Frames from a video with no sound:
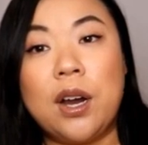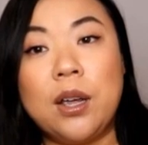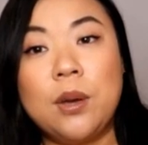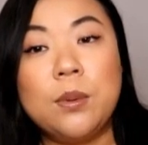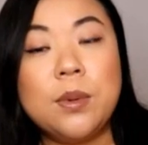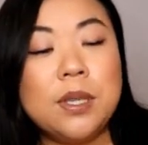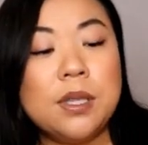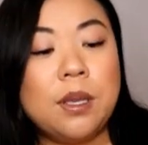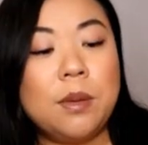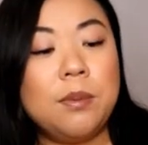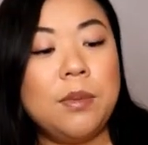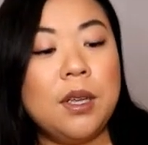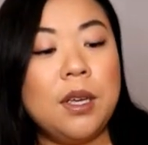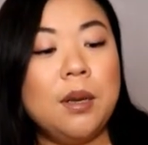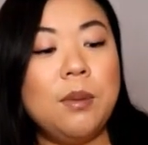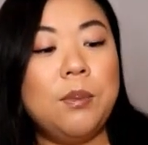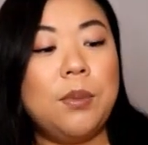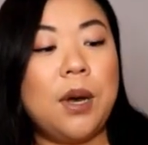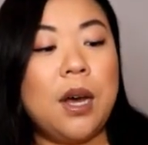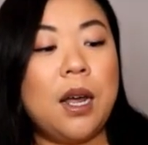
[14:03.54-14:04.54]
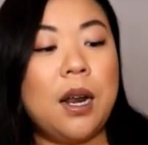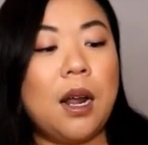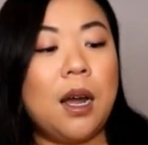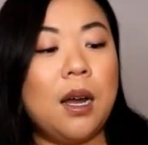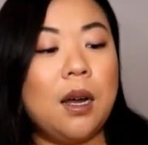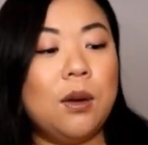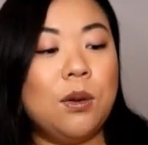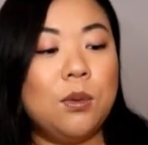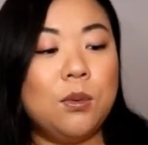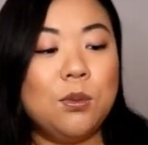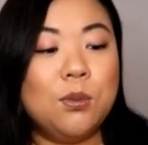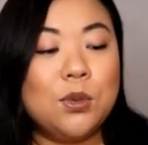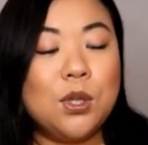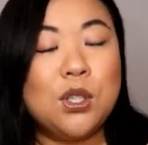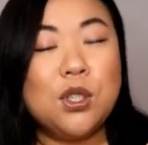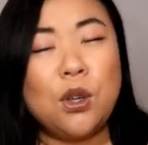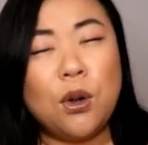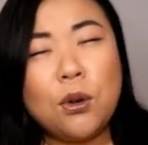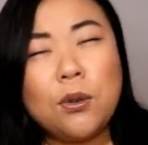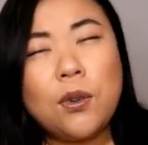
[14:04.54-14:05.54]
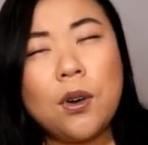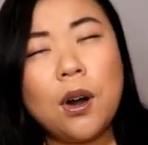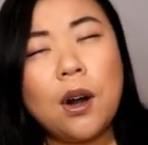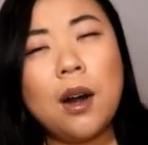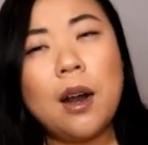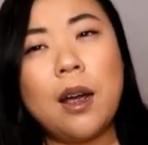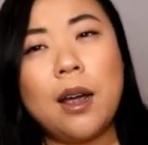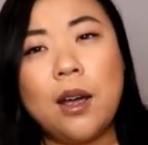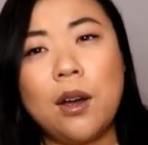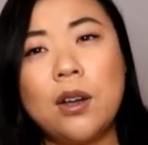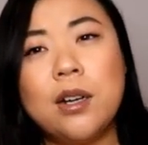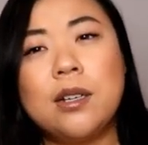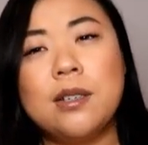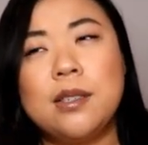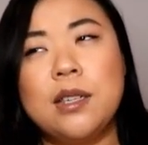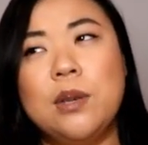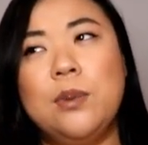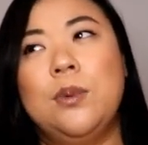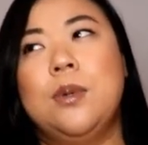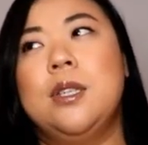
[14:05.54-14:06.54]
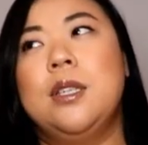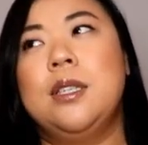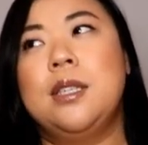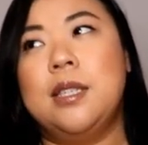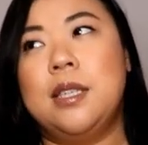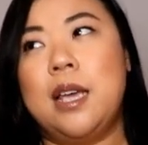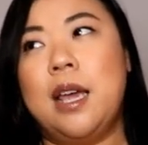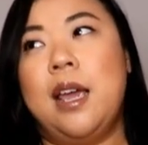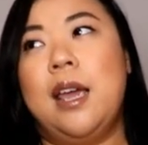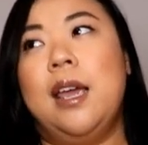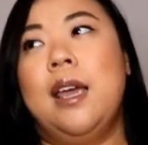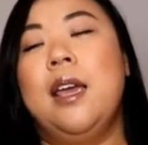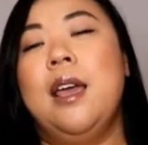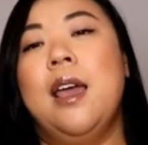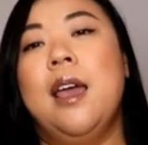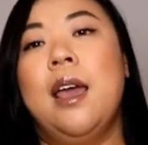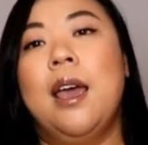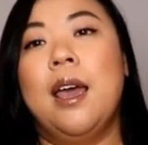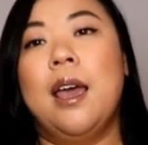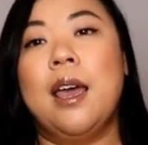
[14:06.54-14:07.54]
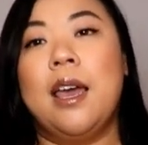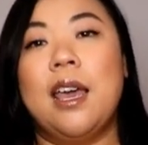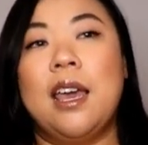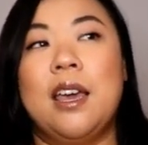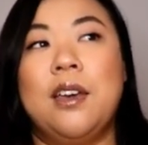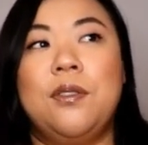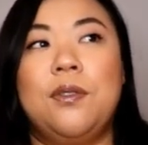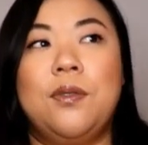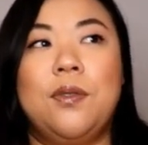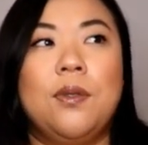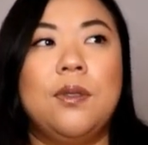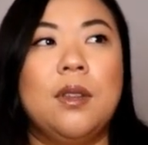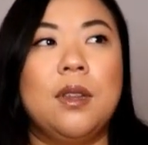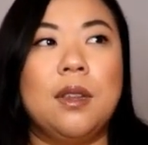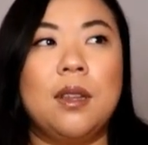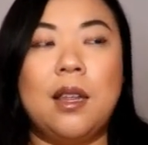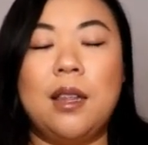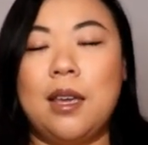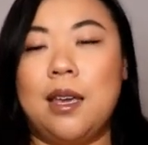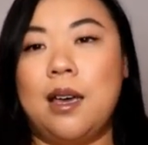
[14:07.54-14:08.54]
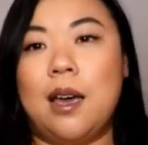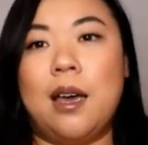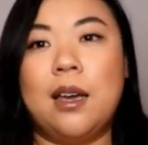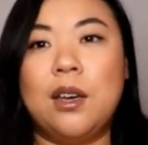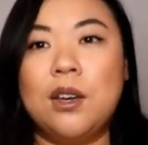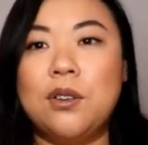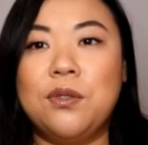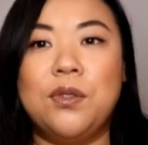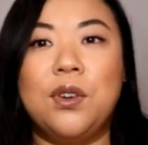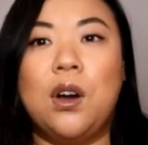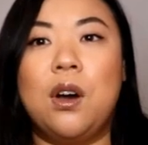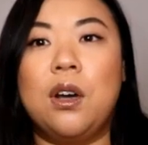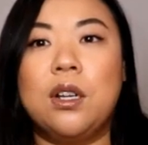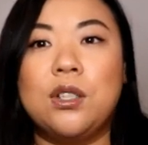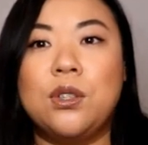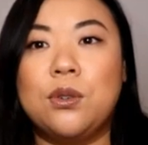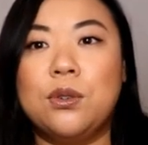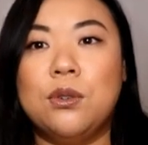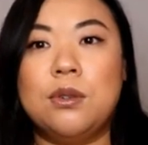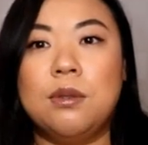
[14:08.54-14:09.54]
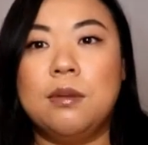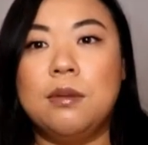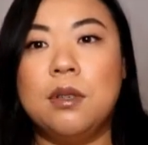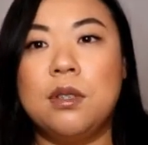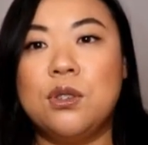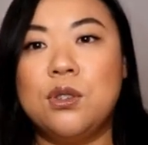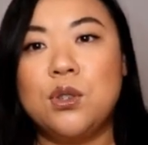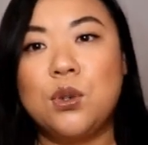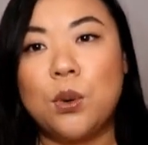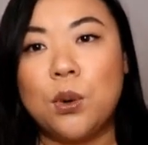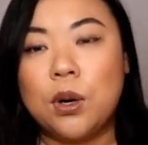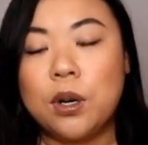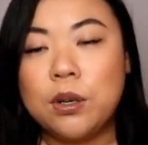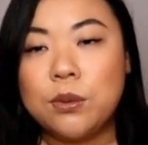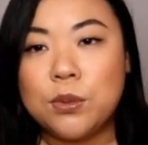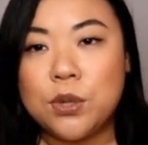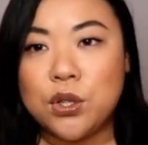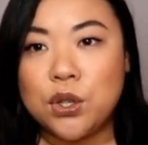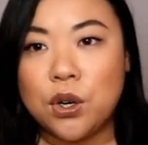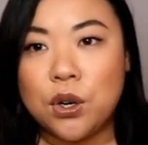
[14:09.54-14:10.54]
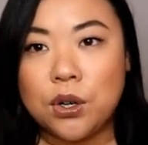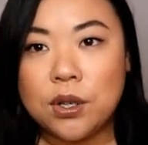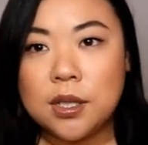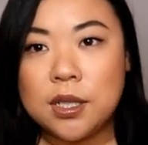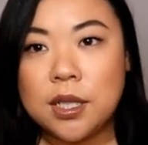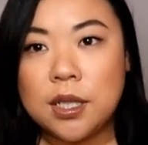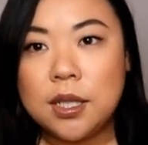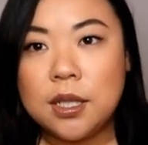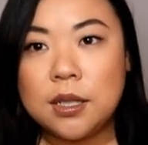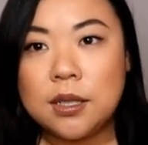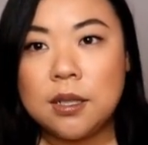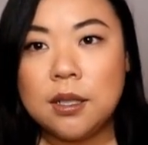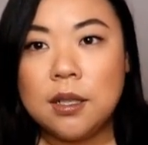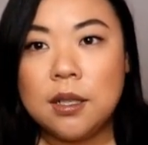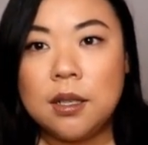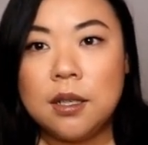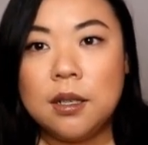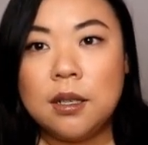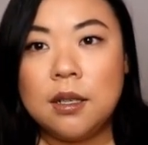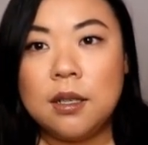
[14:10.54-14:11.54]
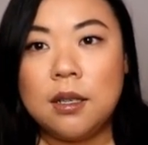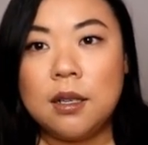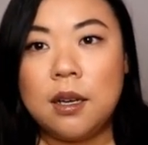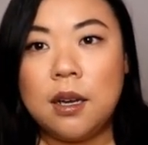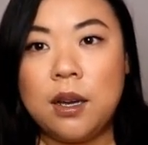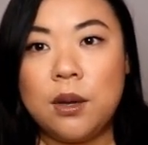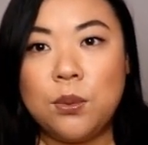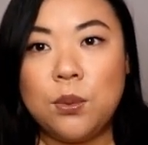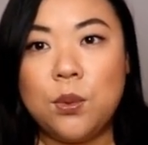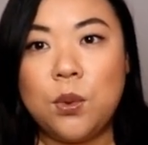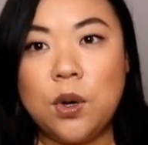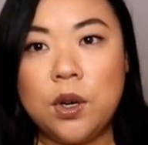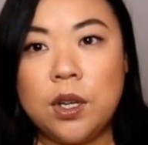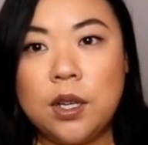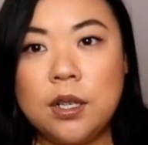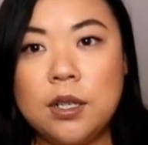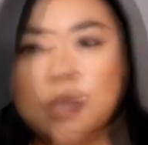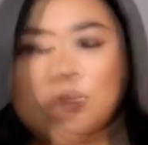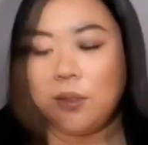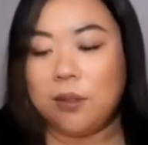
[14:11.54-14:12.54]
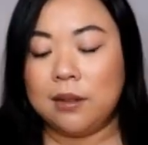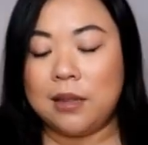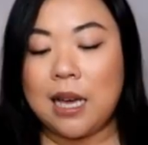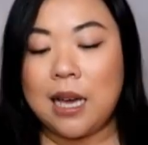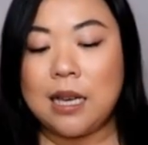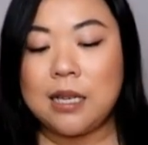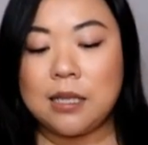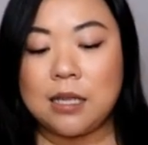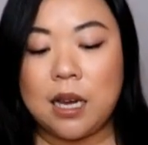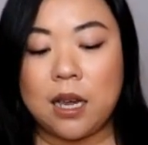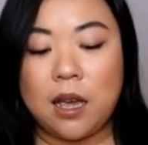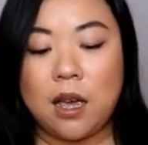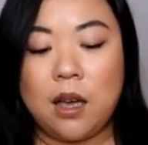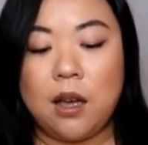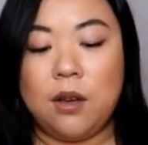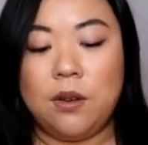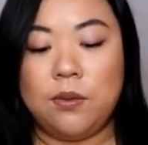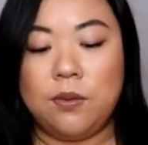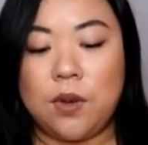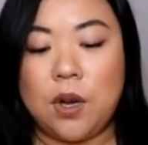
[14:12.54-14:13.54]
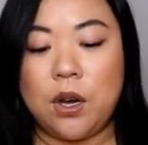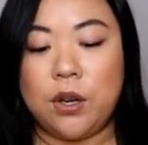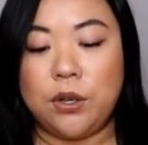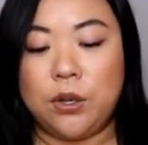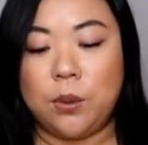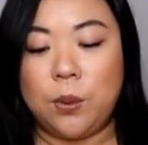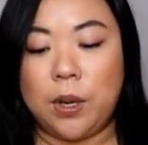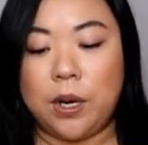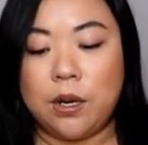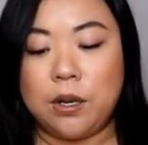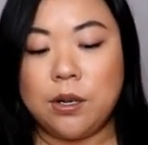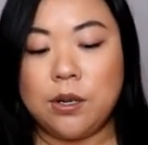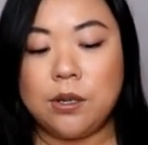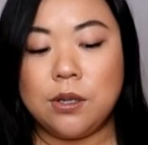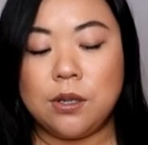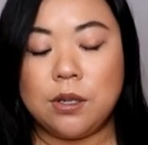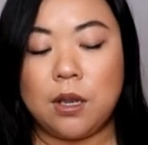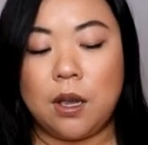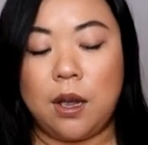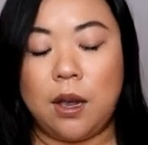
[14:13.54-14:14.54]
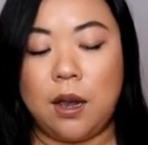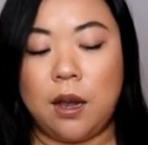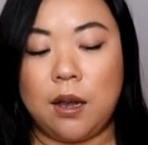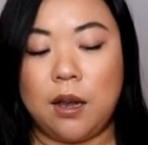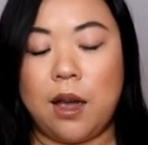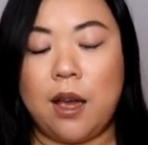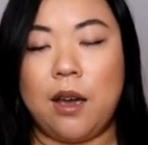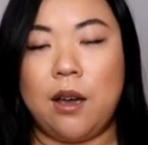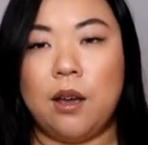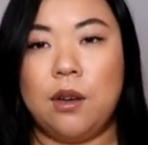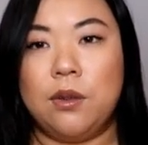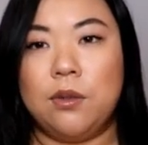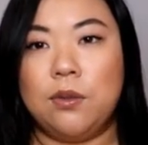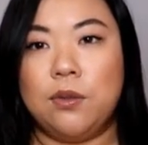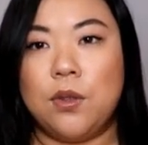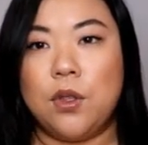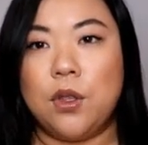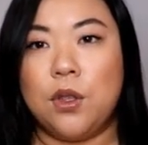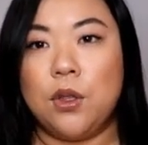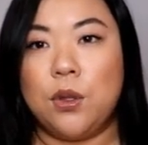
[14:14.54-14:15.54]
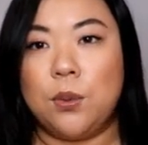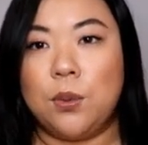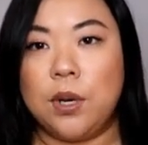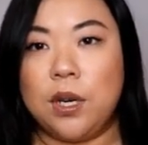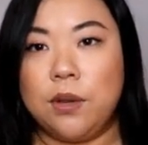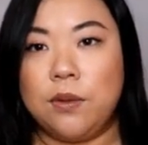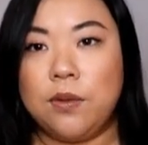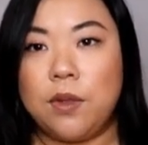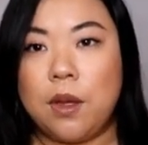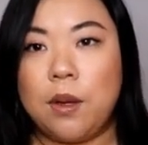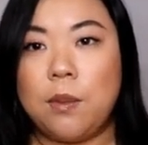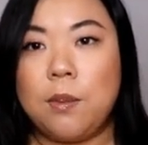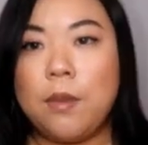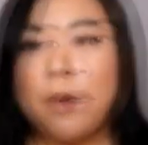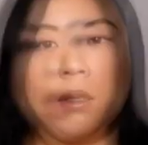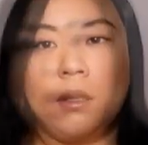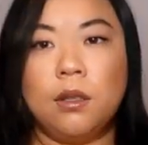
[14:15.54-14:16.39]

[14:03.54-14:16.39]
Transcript: it with something, but so far I honestly would say if like I could have gone to a store and returned it, I would. Last, I have underwears. I have 3 of them.